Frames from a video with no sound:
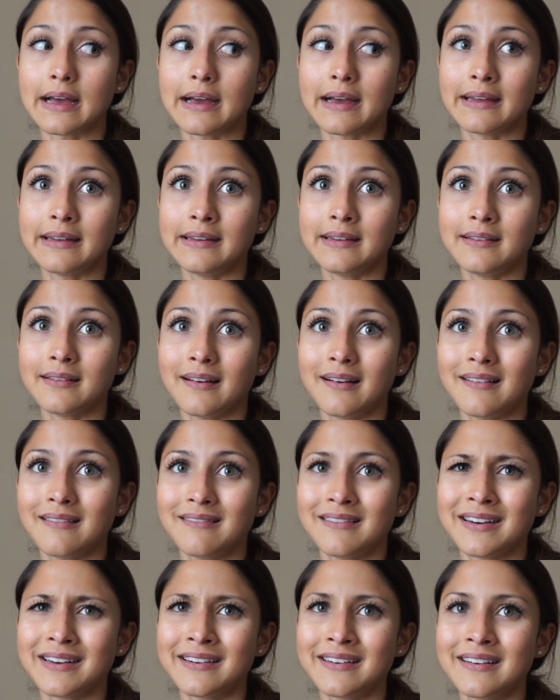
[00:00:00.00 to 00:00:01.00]
I need hot
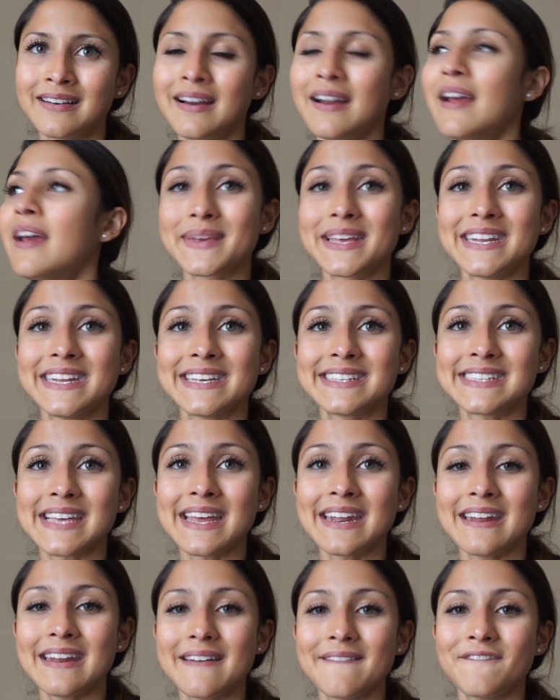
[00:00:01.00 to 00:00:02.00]
water. Getting
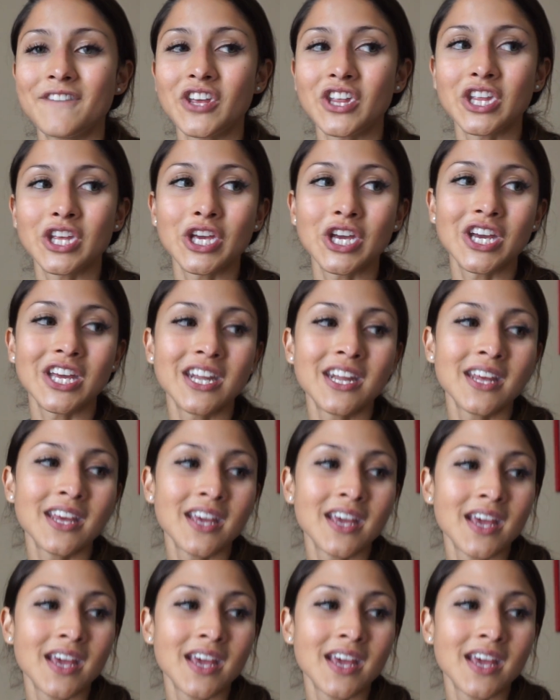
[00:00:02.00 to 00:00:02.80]
excited, feeling good.